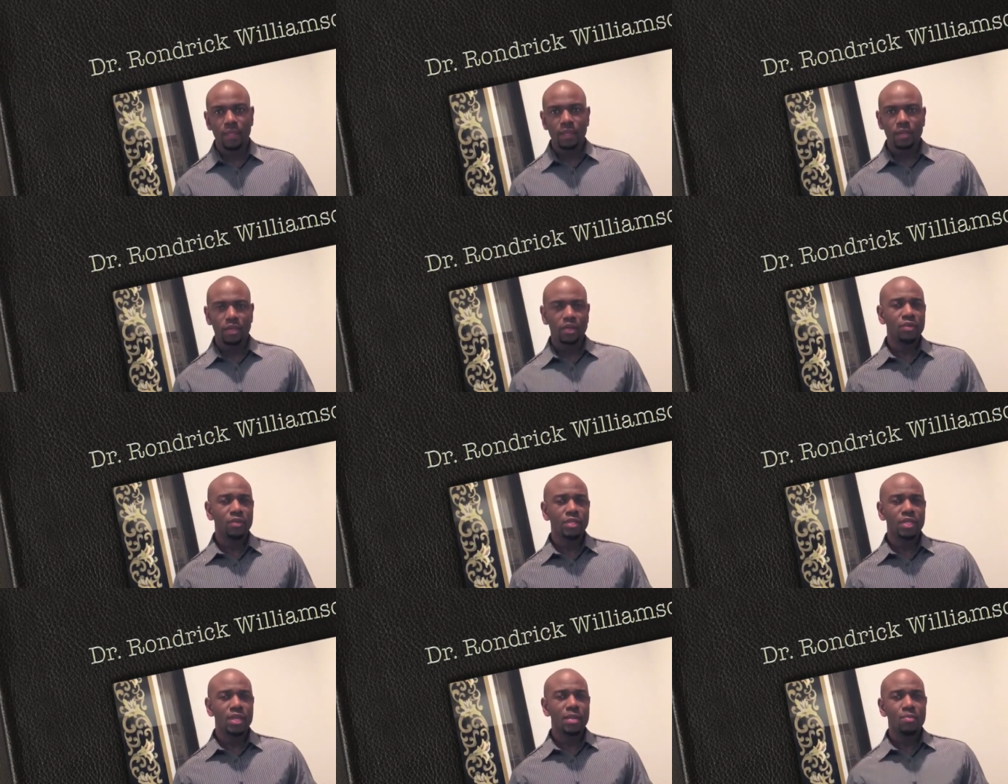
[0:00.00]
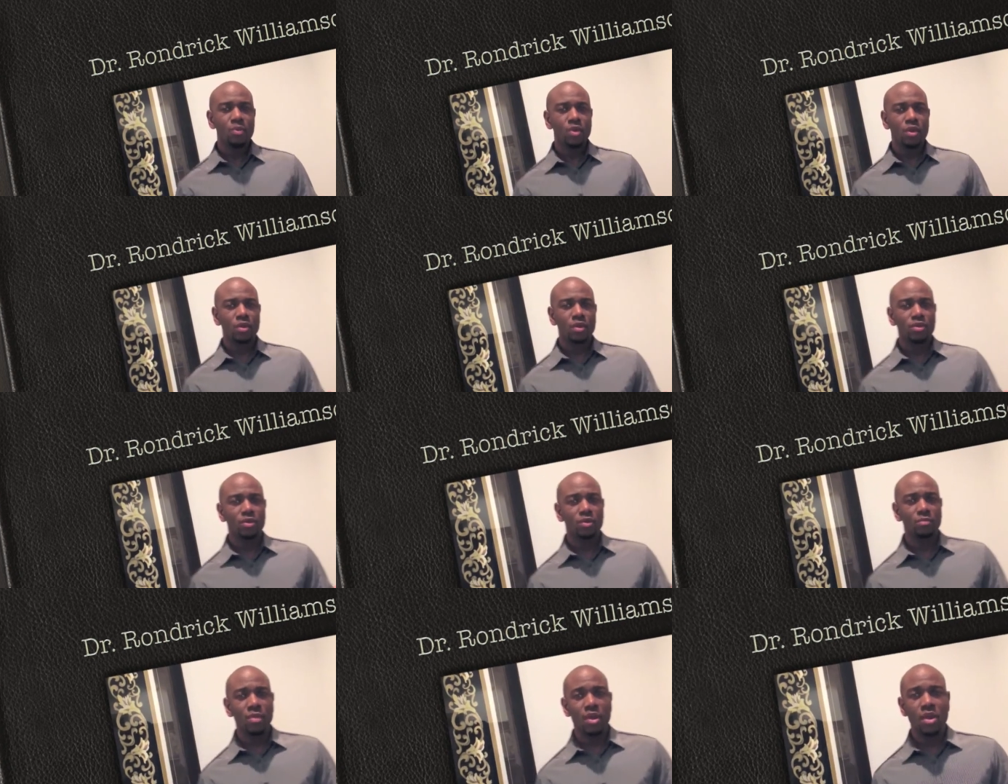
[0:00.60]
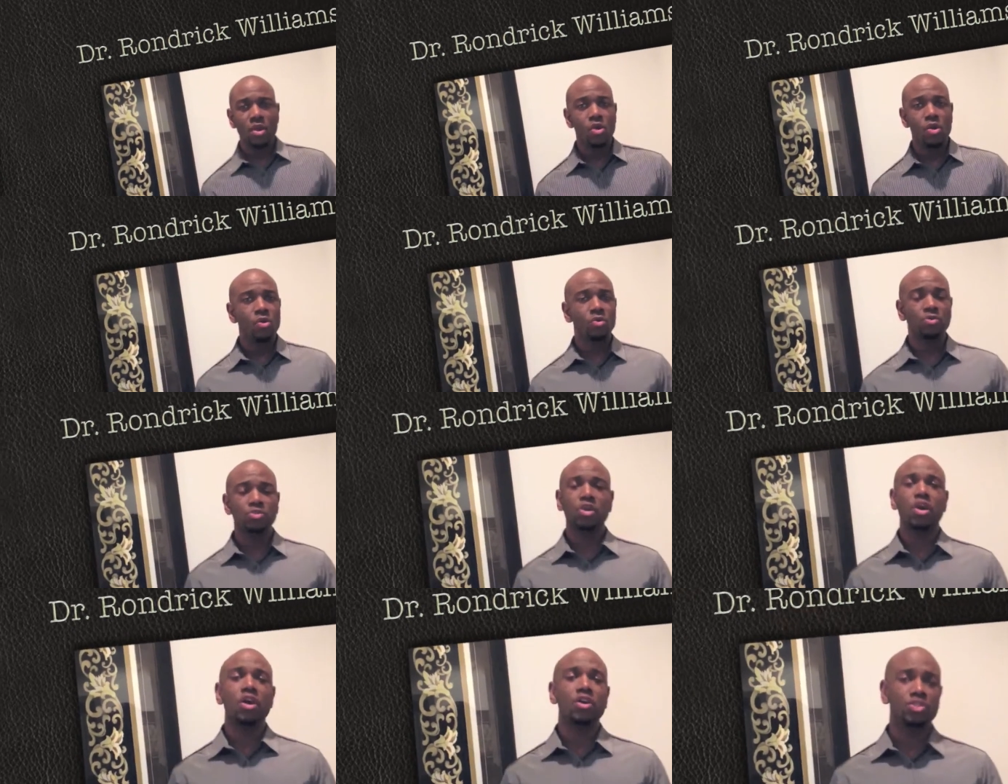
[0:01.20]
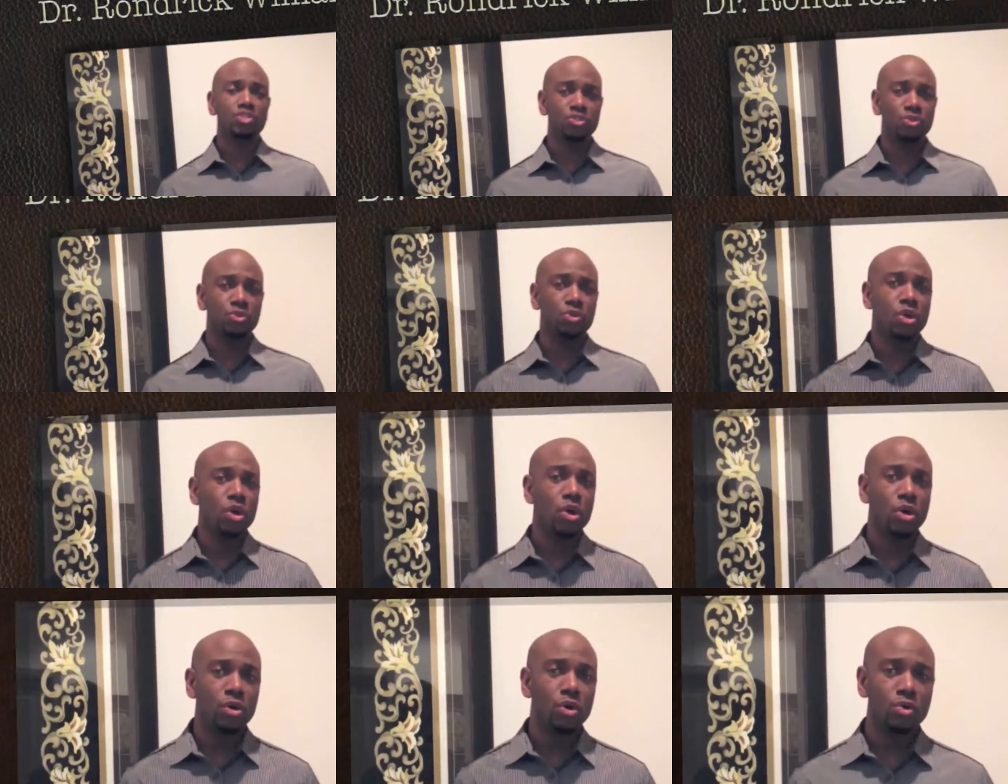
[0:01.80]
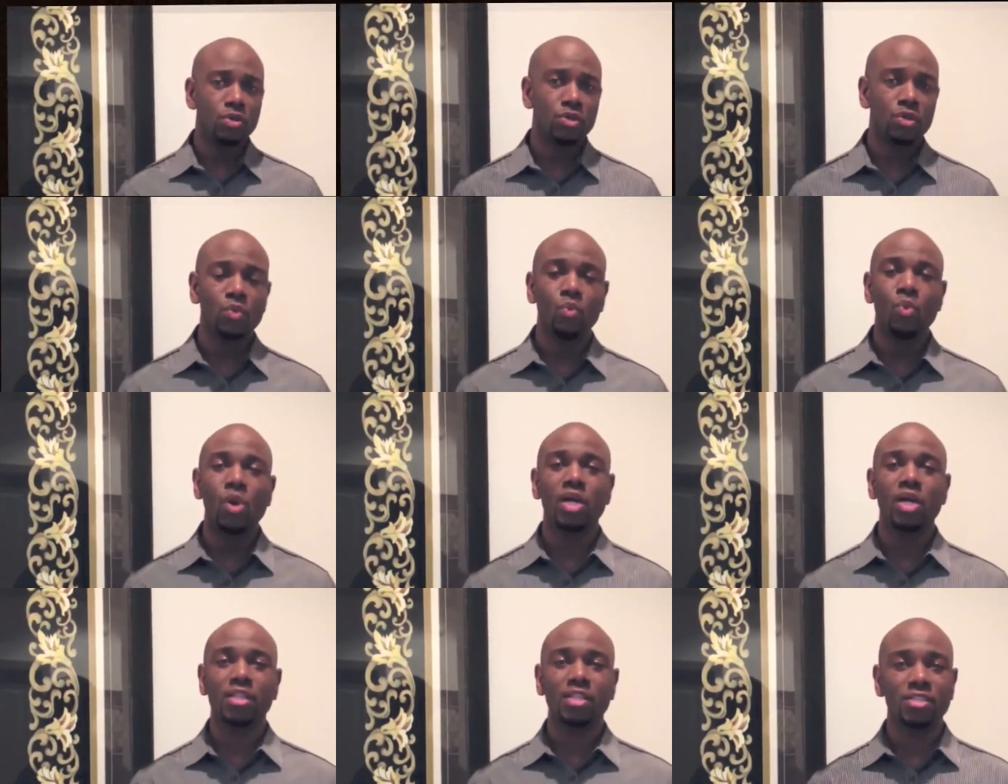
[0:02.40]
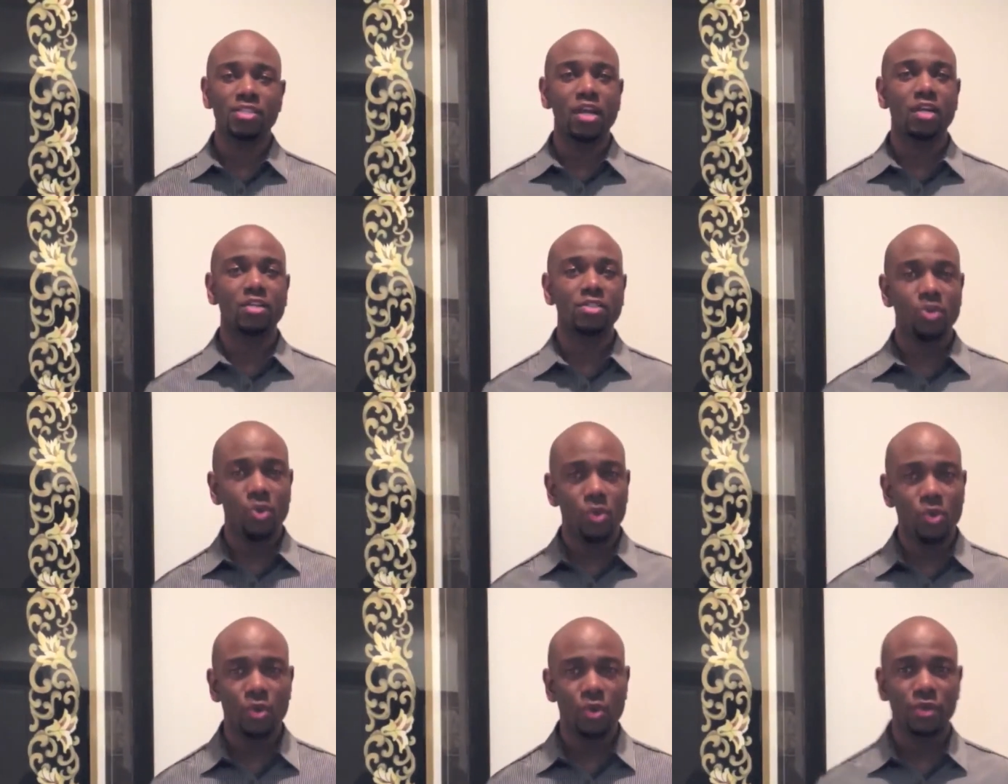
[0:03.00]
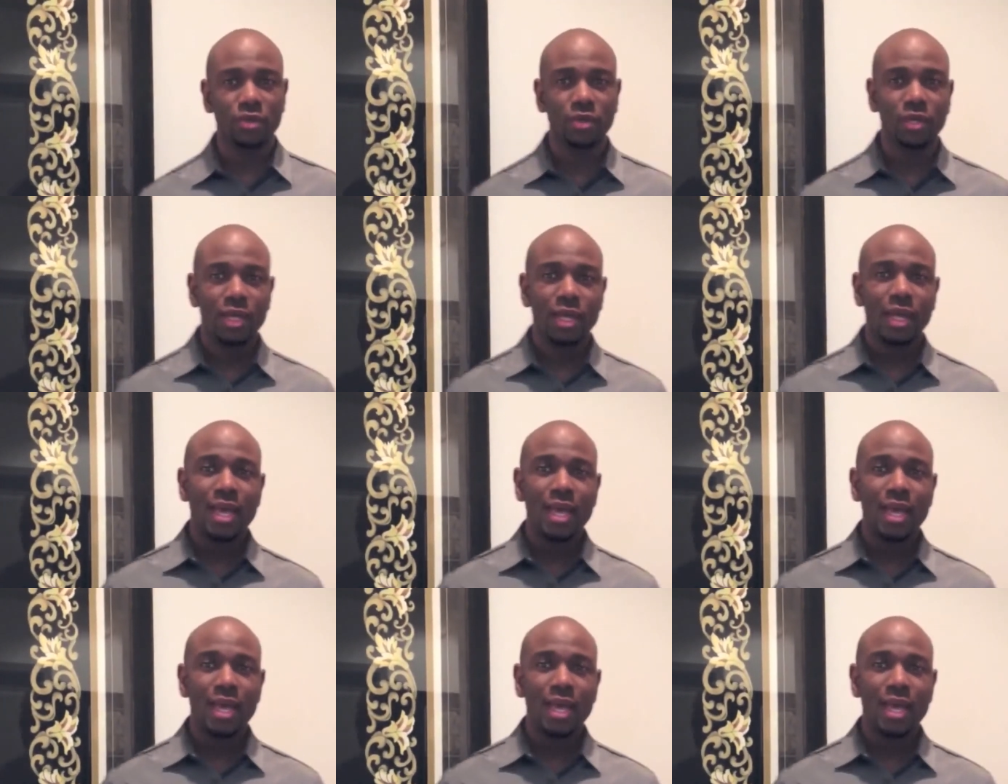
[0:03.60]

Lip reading: Currently, I'm working on my own talk show called What the Doctor Ordered.